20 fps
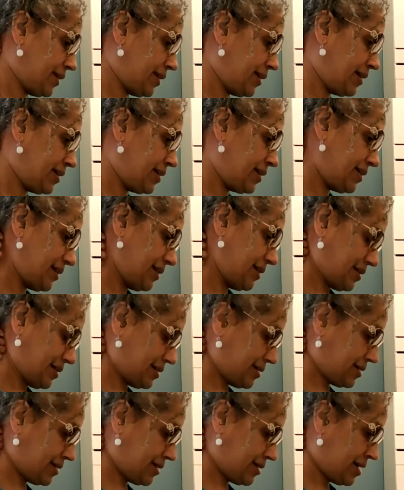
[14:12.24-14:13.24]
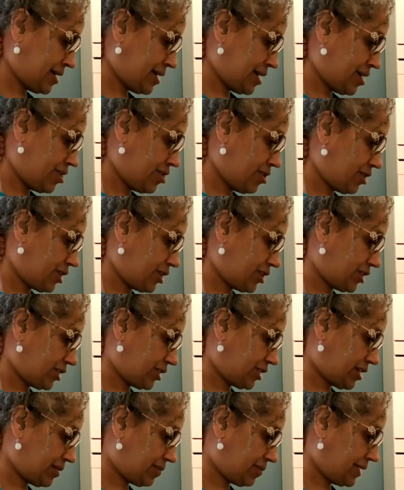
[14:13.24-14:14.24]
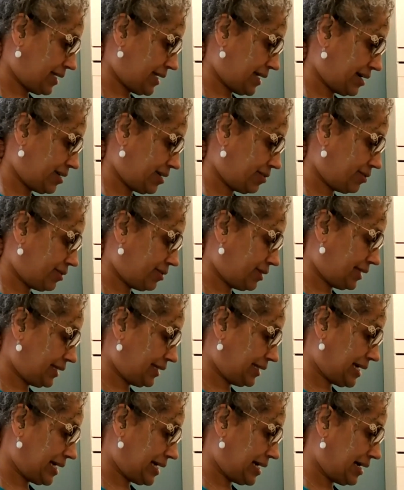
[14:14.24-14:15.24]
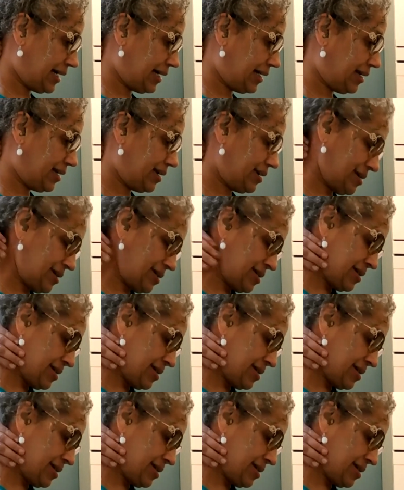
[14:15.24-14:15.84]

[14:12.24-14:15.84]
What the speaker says: And you can just come down the line